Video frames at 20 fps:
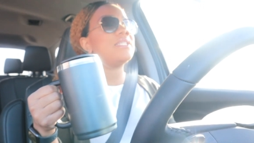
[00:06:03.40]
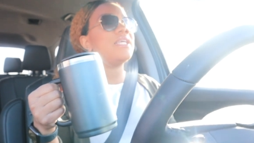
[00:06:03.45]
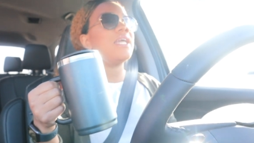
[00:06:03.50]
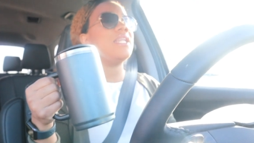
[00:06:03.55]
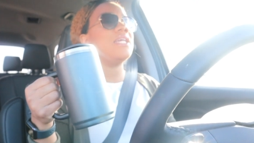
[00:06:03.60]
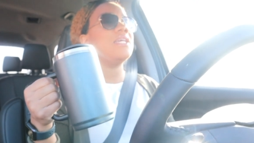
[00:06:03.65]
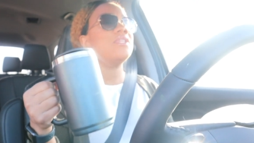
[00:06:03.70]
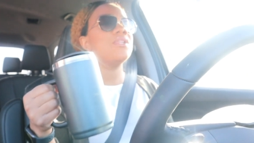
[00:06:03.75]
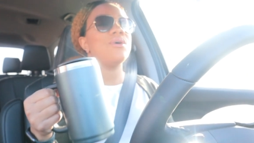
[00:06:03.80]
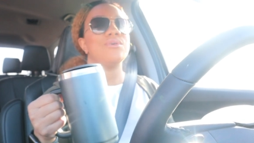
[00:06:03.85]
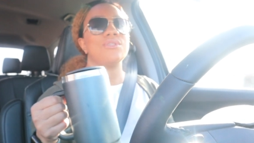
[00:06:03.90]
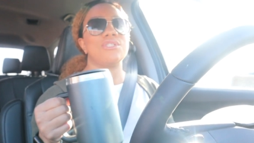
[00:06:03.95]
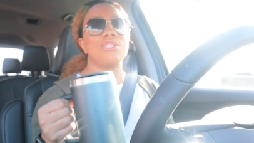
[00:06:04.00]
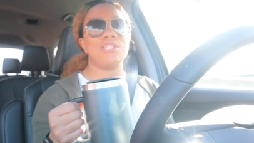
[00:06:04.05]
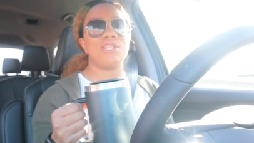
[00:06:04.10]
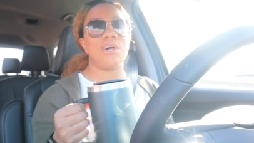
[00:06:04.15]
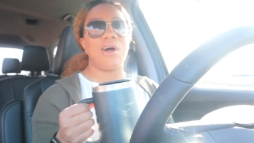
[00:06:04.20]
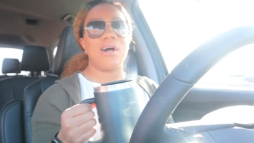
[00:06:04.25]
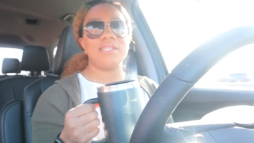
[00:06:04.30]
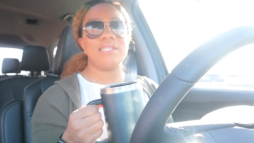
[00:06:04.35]
just getting those
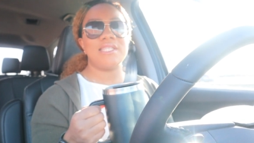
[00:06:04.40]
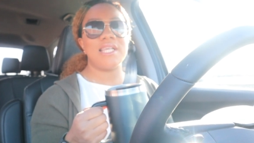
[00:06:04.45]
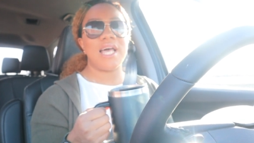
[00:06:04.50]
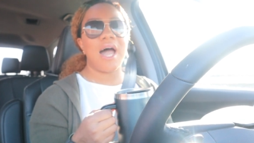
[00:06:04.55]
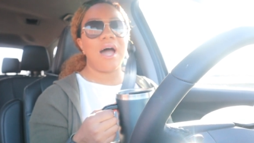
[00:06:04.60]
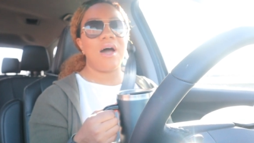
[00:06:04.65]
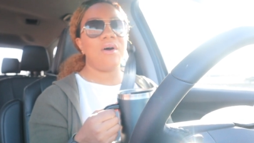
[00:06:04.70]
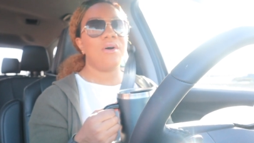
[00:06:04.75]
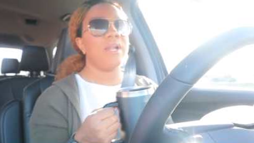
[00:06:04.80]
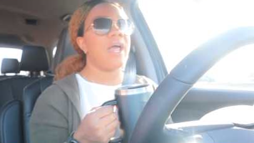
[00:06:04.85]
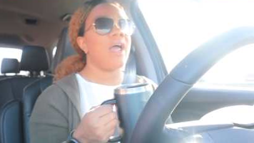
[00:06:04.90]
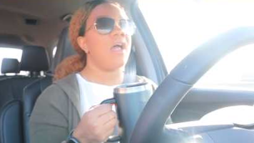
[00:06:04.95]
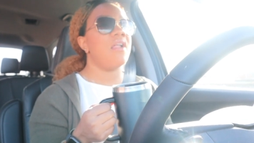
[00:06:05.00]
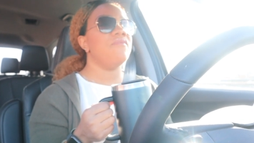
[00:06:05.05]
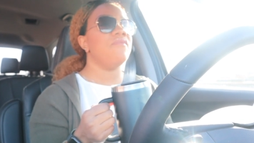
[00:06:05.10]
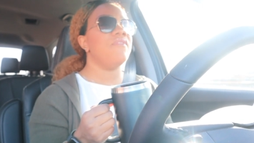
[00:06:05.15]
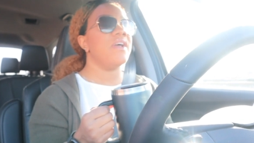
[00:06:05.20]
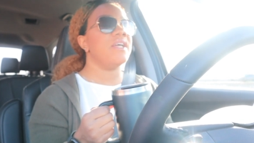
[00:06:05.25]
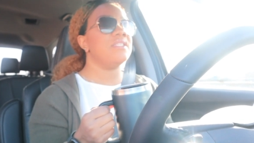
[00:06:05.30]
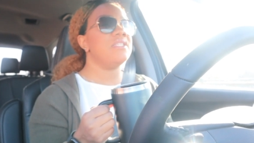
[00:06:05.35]
thoughts out
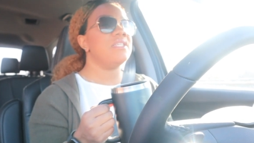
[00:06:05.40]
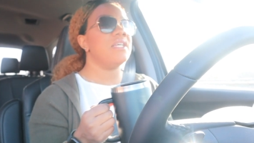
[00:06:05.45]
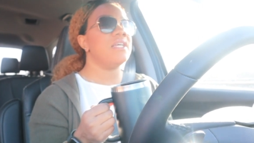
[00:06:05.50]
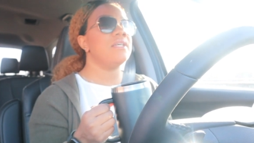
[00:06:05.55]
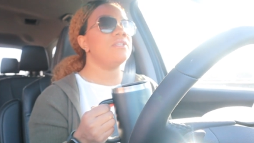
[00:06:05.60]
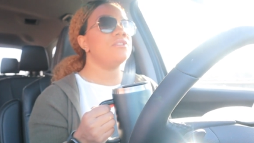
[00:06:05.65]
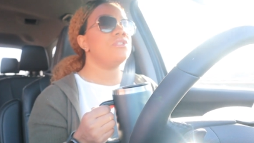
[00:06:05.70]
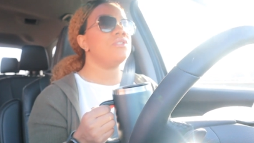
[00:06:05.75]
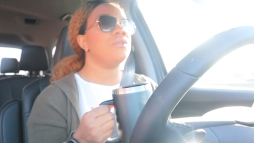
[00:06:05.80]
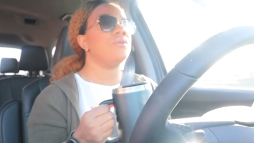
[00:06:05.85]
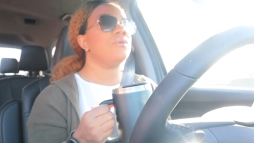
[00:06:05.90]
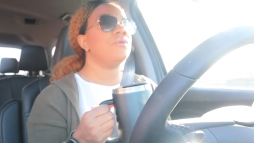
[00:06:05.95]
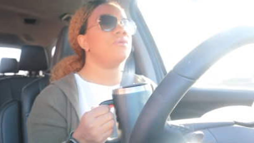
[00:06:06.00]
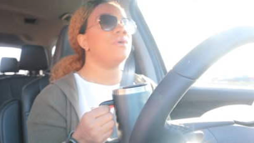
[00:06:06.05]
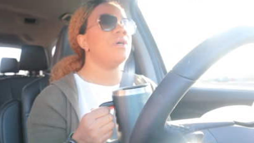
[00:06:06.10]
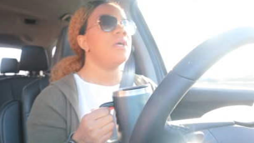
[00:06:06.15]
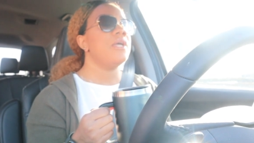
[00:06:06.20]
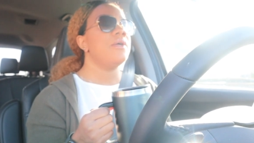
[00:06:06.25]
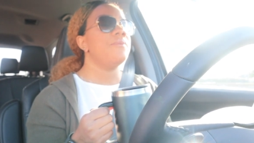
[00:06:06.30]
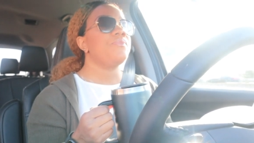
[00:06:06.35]
and venting
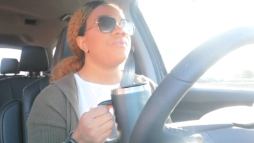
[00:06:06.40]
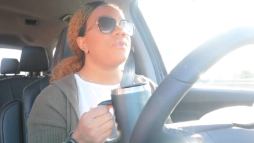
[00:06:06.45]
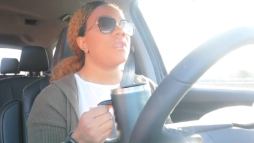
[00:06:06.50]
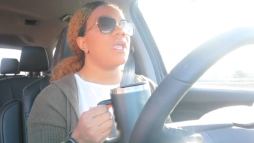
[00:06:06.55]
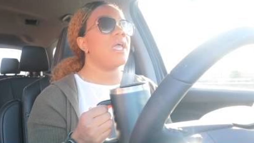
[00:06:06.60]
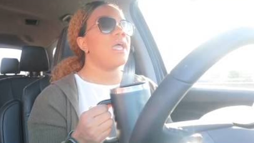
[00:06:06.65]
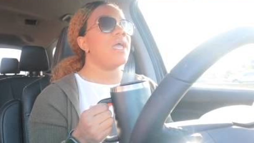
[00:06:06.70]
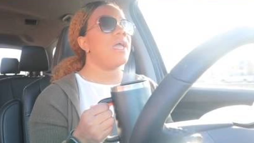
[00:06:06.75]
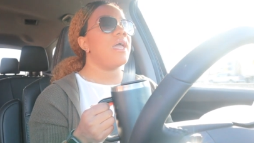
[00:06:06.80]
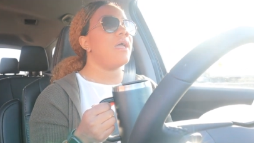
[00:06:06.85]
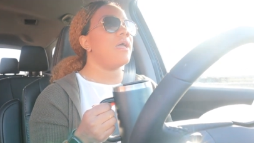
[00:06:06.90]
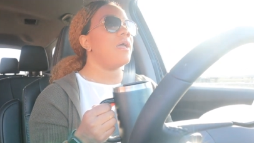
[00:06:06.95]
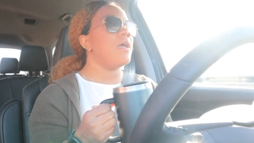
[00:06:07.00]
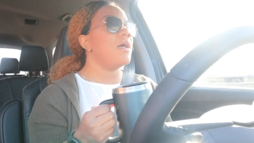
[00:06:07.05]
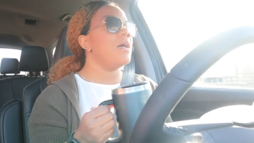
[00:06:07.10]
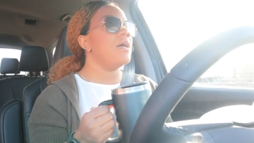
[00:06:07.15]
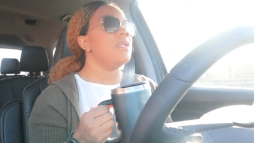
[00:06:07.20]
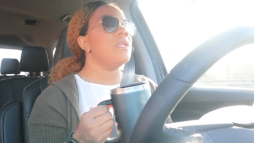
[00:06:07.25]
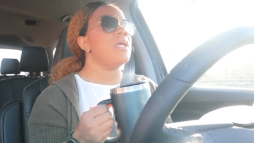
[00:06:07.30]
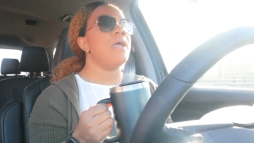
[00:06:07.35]
to
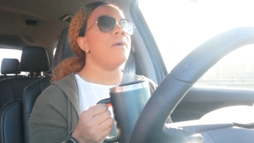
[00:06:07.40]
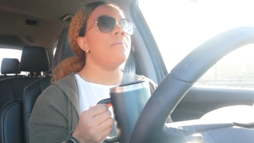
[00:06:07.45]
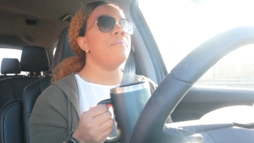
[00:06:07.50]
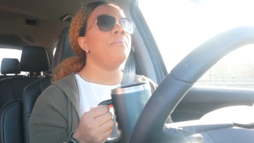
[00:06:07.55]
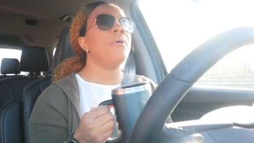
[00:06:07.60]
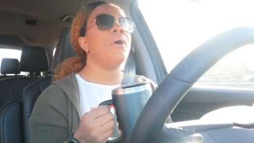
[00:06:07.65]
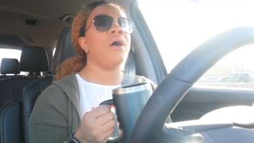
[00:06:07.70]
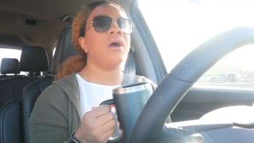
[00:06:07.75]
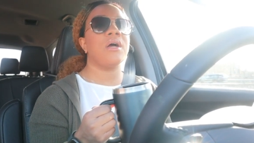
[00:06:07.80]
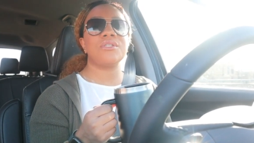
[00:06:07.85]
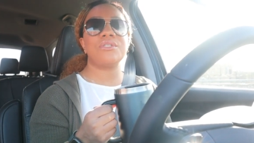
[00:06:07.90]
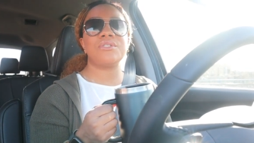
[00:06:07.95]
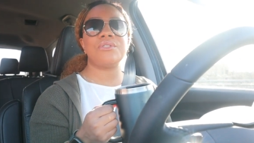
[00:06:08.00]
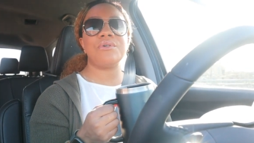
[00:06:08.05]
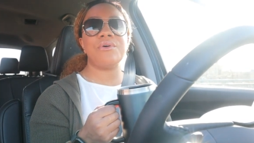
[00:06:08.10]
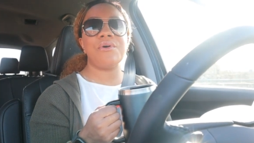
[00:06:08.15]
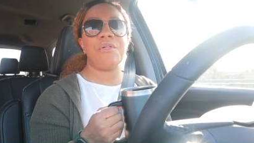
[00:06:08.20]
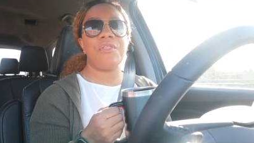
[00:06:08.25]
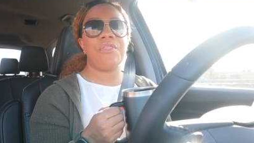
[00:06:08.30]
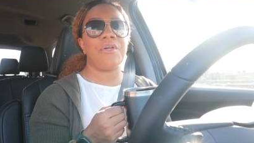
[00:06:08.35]
an
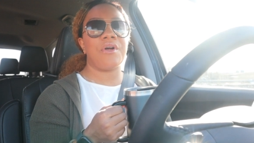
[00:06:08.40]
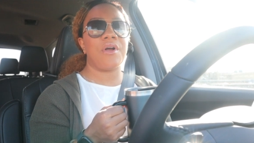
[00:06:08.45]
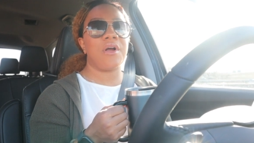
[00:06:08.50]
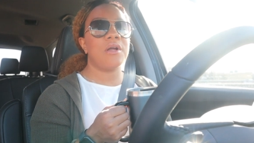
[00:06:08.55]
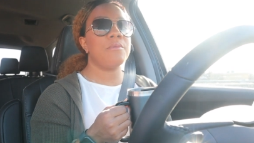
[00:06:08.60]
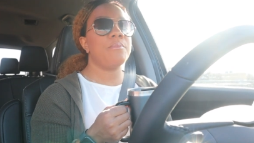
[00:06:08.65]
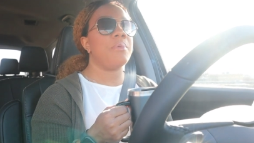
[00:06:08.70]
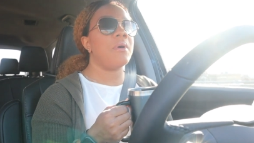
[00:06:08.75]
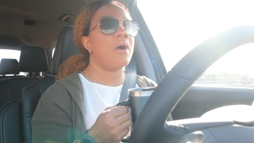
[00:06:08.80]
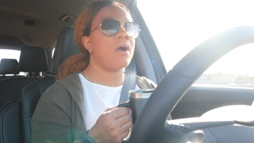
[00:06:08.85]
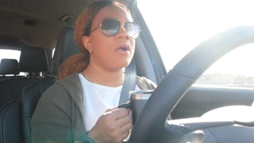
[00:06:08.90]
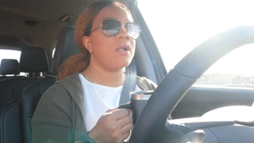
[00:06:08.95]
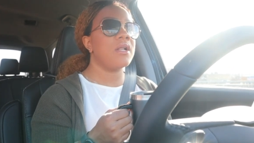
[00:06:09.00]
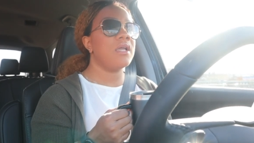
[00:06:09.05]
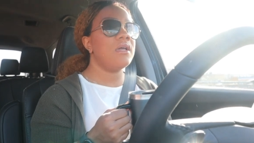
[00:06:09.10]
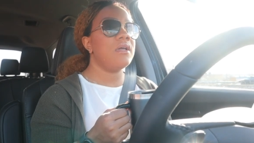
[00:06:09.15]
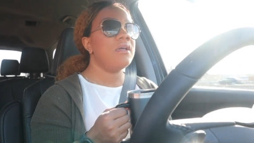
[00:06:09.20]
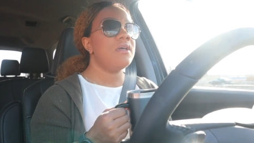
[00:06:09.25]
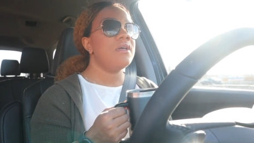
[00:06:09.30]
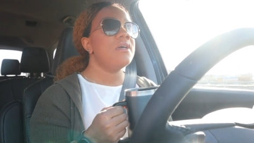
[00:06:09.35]
impartial third
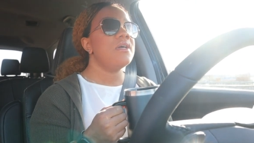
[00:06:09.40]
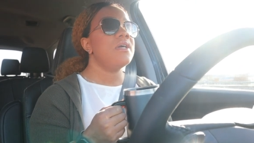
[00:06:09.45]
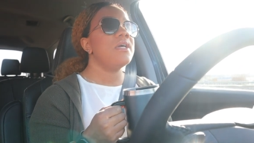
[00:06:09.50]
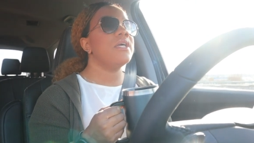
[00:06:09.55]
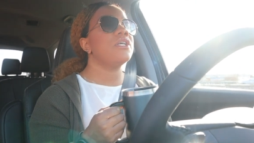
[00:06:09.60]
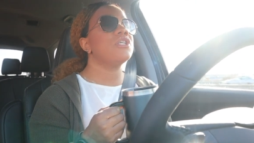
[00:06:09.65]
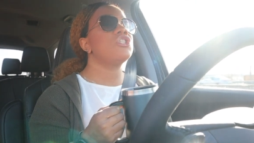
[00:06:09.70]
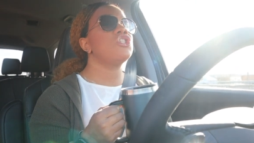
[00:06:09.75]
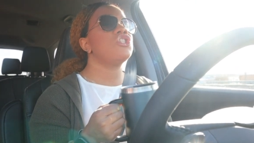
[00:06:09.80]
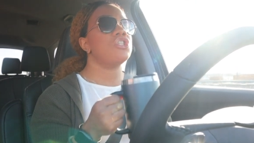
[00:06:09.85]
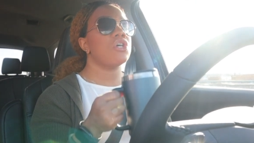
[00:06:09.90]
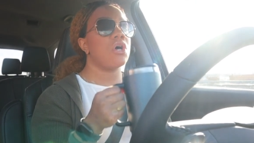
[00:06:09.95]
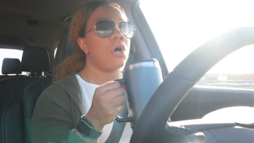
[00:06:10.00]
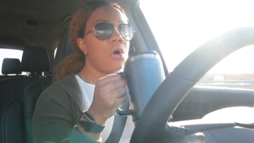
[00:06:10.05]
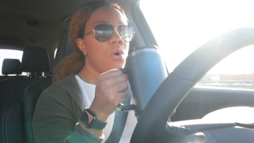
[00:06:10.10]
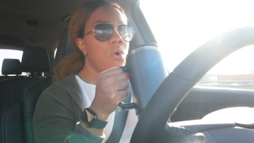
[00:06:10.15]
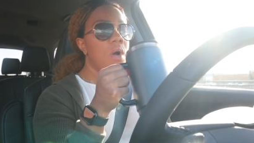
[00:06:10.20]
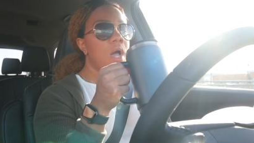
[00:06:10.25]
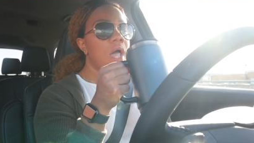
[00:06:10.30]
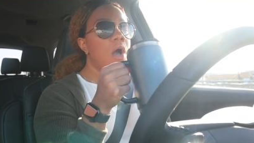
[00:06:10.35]
party is
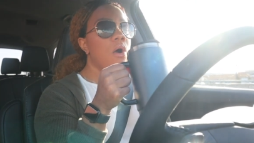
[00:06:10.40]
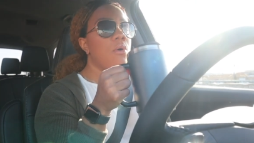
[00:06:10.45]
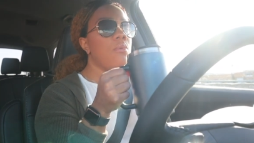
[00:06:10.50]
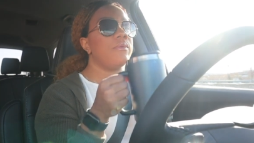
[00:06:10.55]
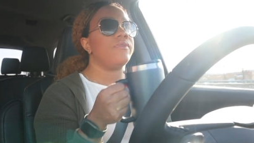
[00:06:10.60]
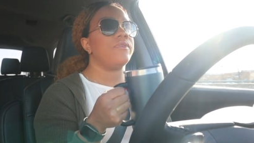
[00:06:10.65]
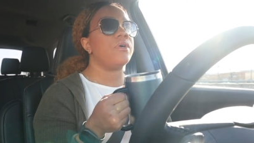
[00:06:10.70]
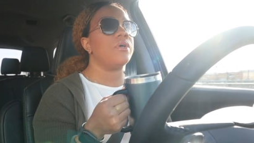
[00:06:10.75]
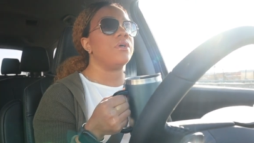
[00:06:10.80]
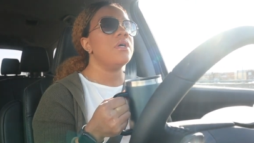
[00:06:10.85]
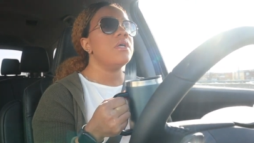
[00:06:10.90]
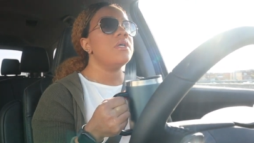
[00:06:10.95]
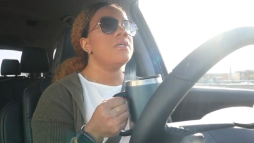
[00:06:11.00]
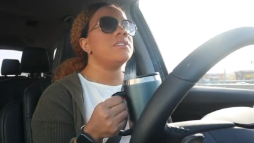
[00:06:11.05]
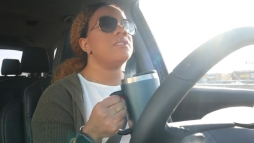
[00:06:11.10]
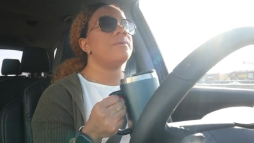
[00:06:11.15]
so helpful.